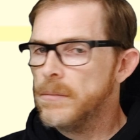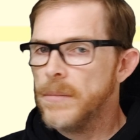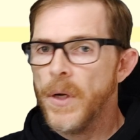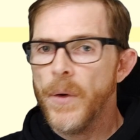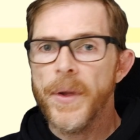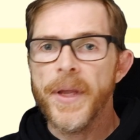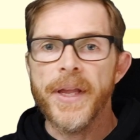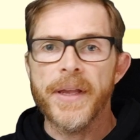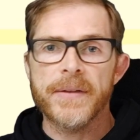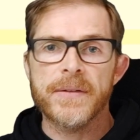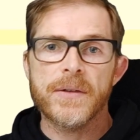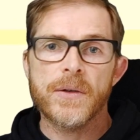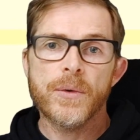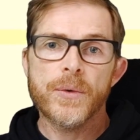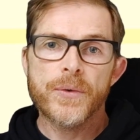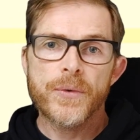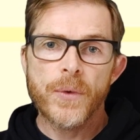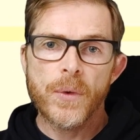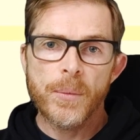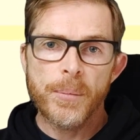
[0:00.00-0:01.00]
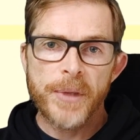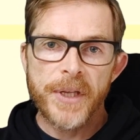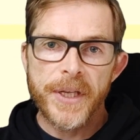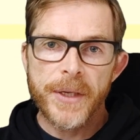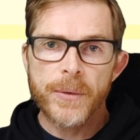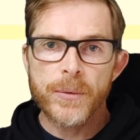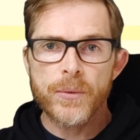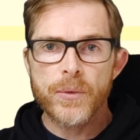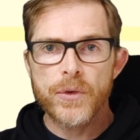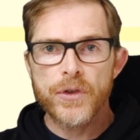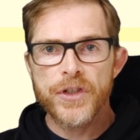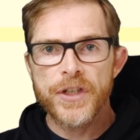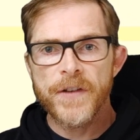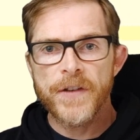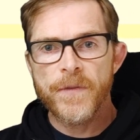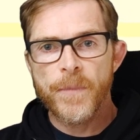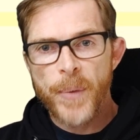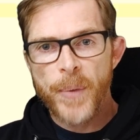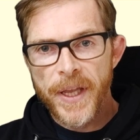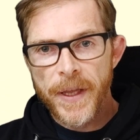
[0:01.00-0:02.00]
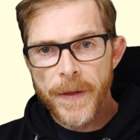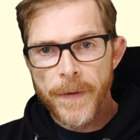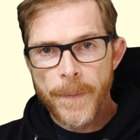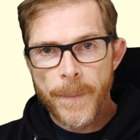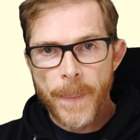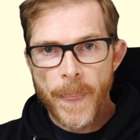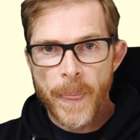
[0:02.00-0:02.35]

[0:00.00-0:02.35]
Oh yes, Ctrl+B, Ctrl+Shift+B.